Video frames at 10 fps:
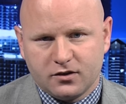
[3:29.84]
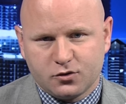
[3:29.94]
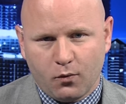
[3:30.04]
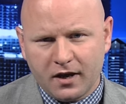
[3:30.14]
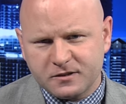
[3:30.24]

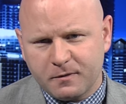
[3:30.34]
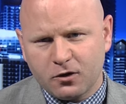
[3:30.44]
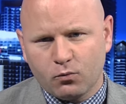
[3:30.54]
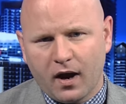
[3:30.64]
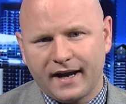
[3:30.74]
So while
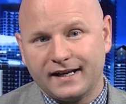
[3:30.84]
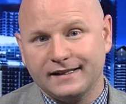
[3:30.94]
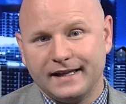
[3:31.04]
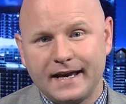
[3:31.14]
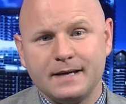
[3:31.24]
Speaker Ryan
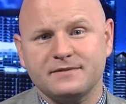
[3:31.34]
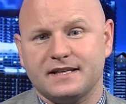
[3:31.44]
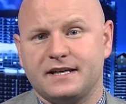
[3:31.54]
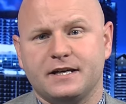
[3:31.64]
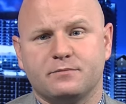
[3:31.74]
claims
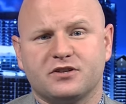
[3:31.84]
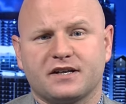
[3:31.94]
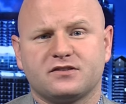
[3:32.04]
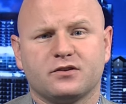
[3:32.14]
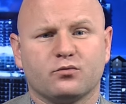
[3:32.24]
that he
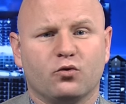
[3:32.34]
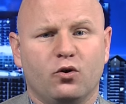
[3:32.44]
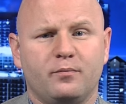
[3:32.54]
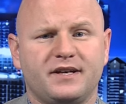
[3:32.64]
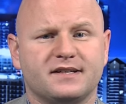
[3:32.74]
objects to the
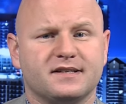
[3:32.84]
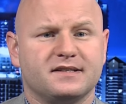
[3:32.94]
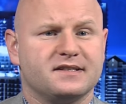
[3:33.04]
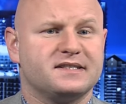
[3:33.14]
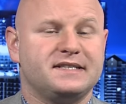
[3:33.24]
rule because it
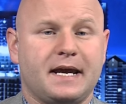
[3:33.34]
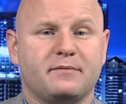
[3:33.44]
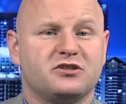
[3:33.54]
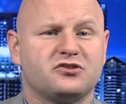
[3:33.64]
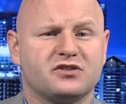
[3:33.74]
does
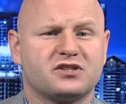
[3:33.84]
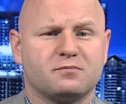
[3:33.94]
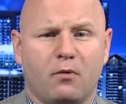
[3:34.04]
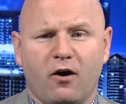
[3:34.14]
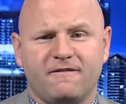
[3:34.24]
damage to
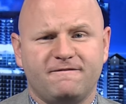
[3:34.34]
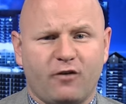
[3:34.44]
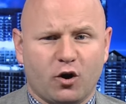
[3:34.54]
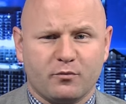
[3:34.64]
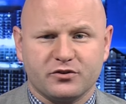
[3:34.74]
small
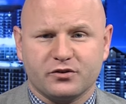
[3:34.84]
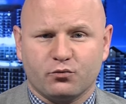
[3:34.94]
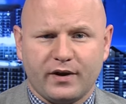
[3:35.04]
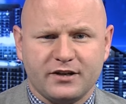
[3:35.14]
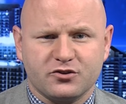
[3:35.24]
farmers
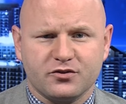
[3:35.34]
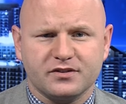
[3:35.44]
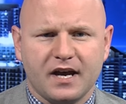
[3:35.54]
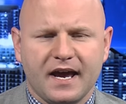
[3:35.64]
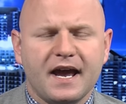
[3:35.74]
and
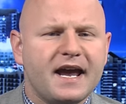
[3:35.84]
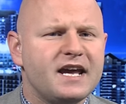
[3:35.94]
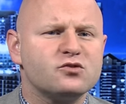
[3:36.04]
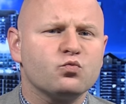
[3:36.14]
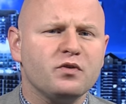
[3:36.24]
ranchers,
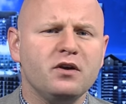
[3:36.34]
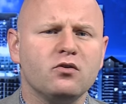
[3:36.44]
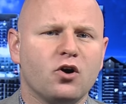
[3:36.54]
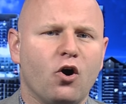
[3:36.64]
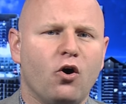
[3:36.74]
his real
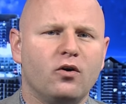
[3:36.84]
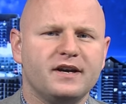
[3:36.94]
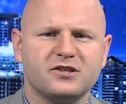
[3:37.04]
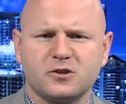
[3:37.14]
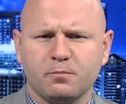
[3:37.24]
goal
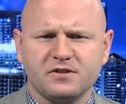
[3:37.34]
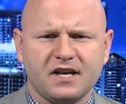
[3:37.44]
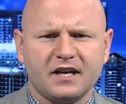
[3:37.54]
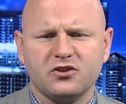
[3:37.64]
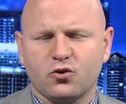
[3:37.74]
is to
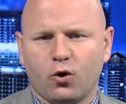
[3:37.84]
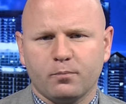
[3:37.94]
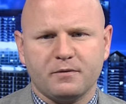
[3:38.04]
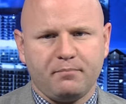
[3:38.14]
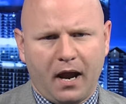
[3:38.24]
protect the
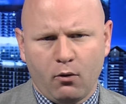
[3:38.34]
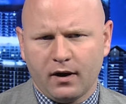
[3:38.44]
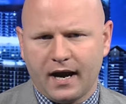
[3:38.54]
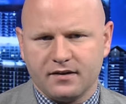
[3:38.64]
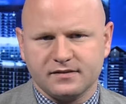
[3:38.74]
corporate
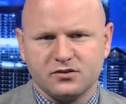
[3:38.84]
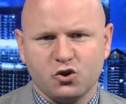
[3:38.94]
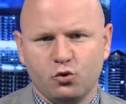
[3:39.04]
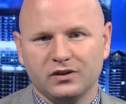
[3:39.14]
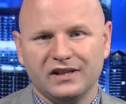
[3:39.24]
powerhouses
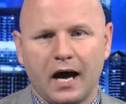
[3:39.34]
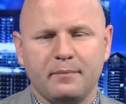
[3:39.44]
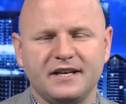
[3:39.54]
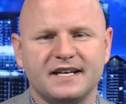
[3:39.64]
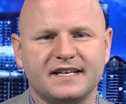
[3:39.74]
who
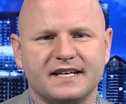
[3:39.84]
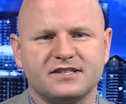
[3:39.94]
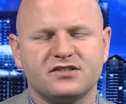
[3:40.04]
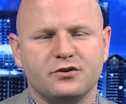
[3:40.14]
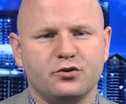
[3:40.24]
lobbied
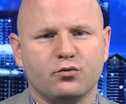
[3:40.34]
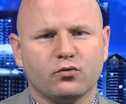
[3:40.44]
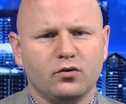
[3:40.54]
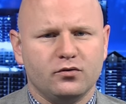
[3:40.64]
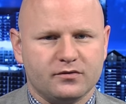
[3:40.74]
against the new
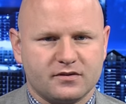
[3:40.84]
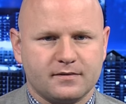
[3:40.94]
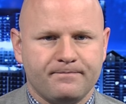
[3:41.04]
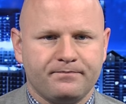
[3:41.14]
rules.